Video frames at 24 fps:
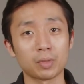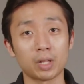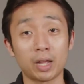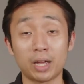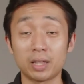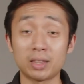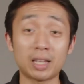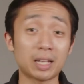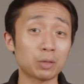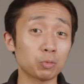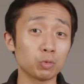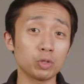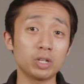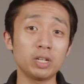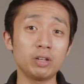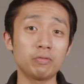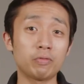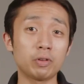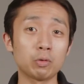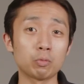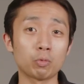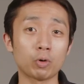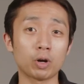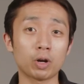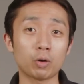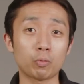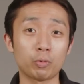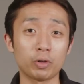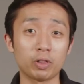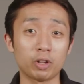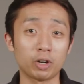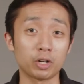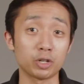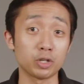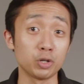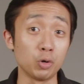And that would even work
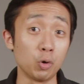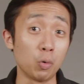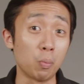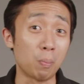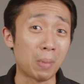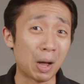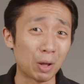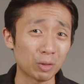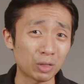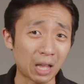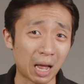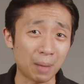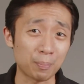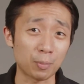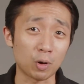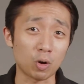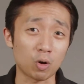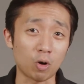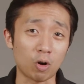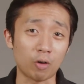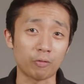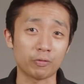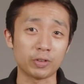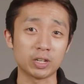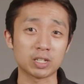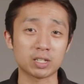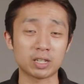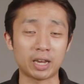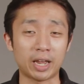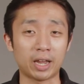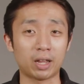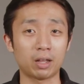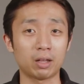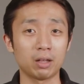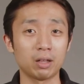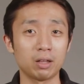with our new Mount Apple coffees,
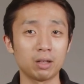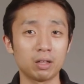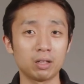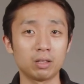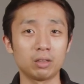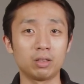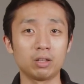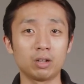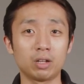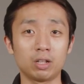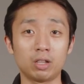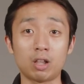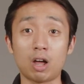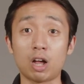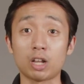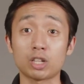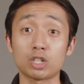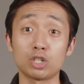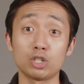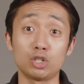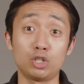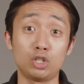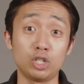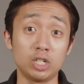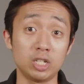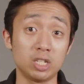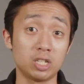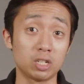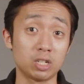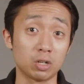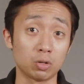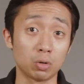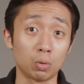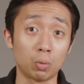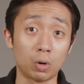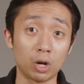like the Lot
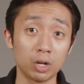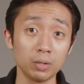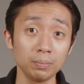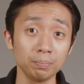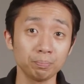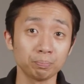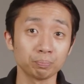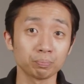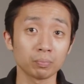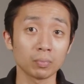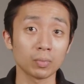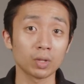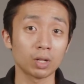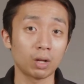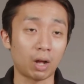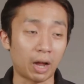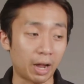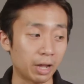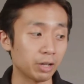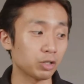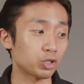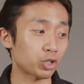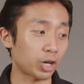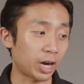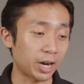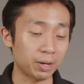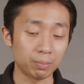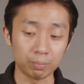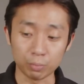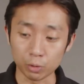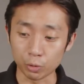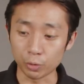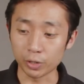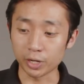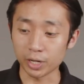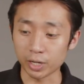G01. I tried
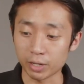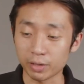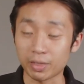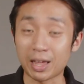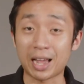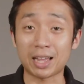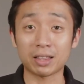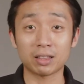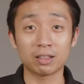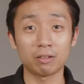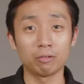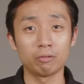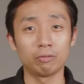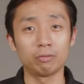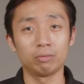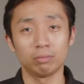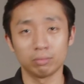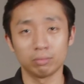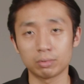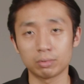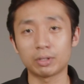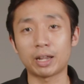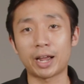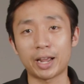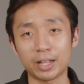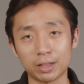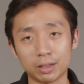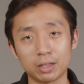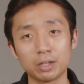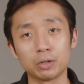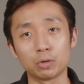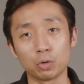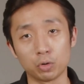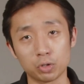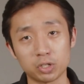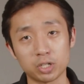brewing that
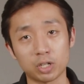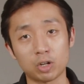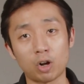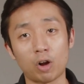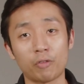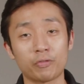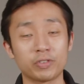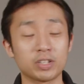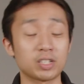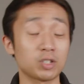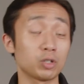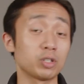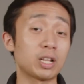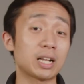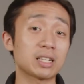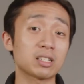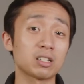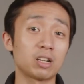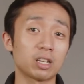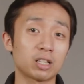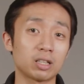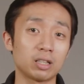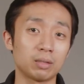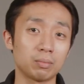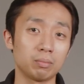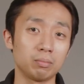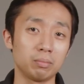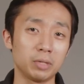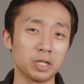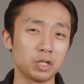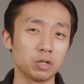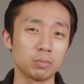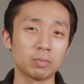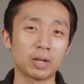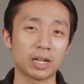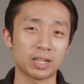lightly roasted coffee, so that's not
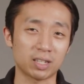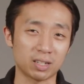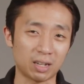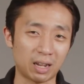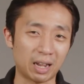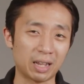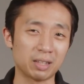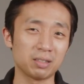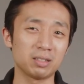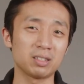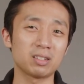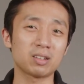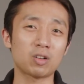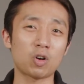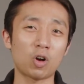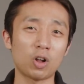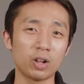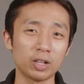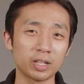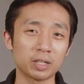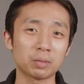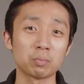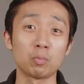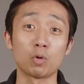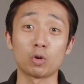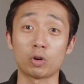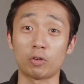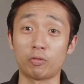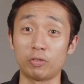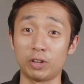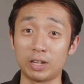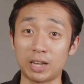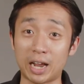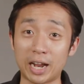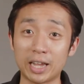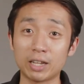medium light. I'd call it more of a
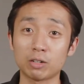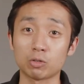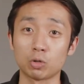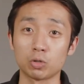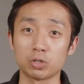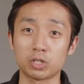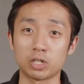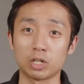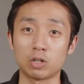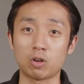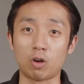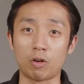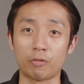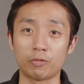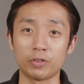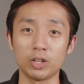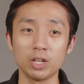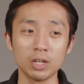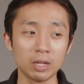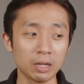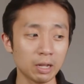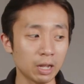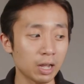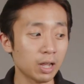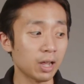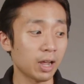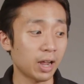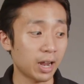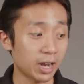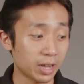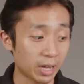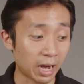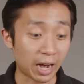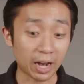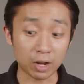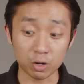light roasted coffee.
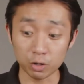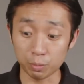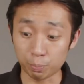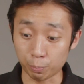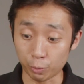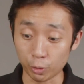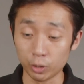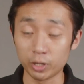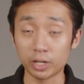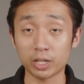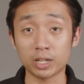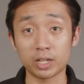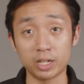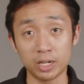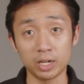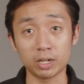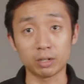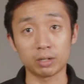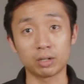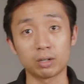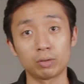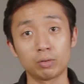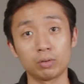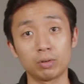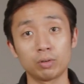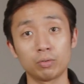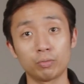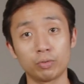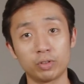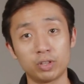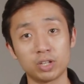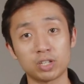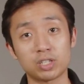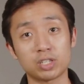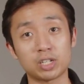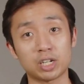And I could pull it here with
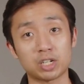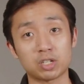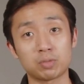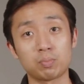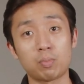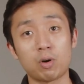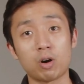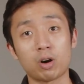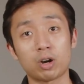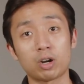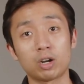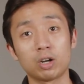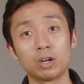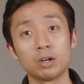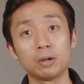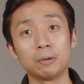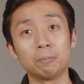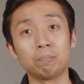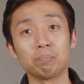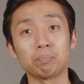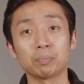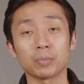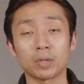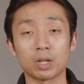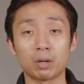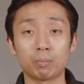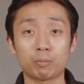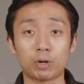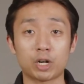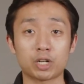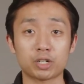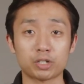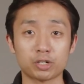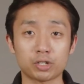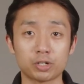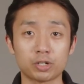this 6 bar
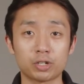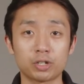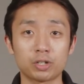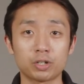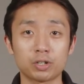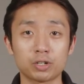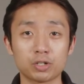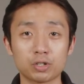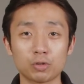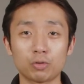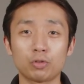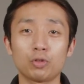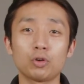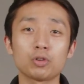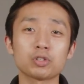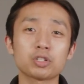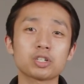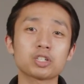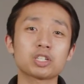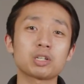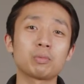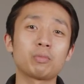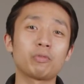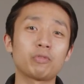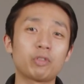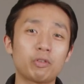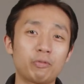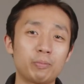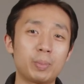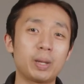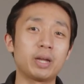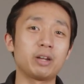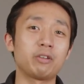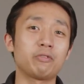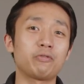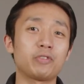pressure. So those are some of the
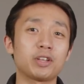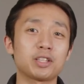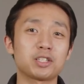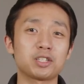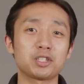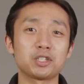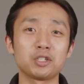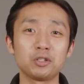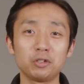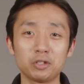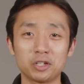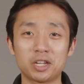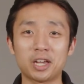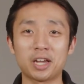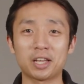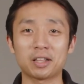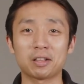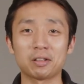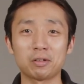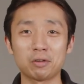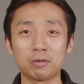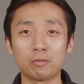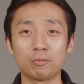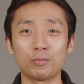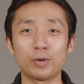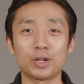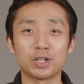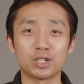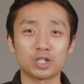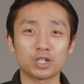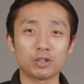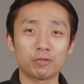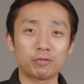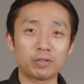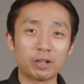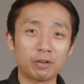benefits you'll get when
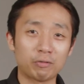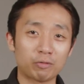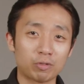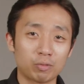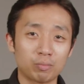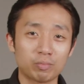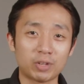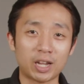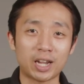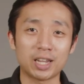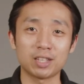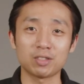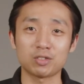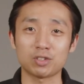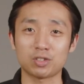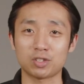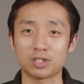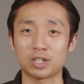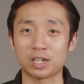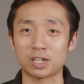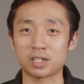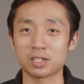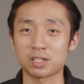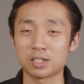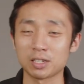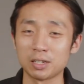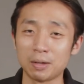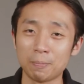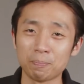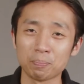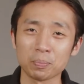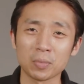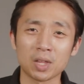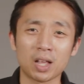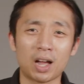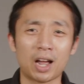shifting from 9 to 6.
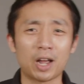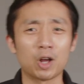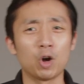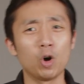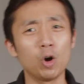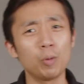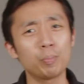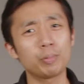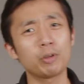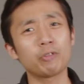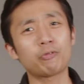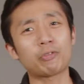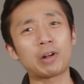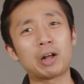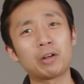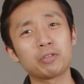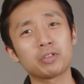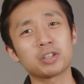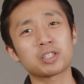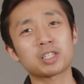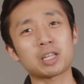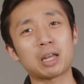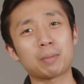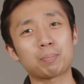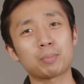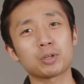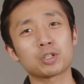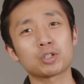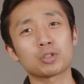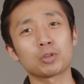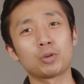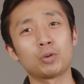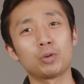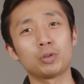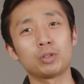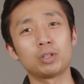I hope you found this
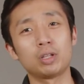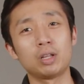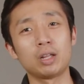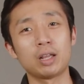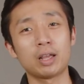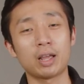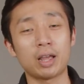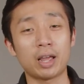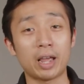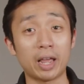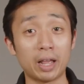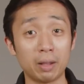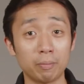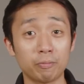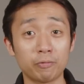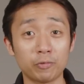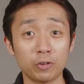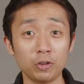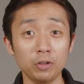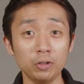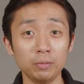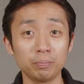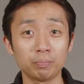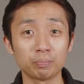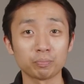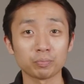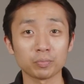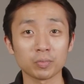episode helpful.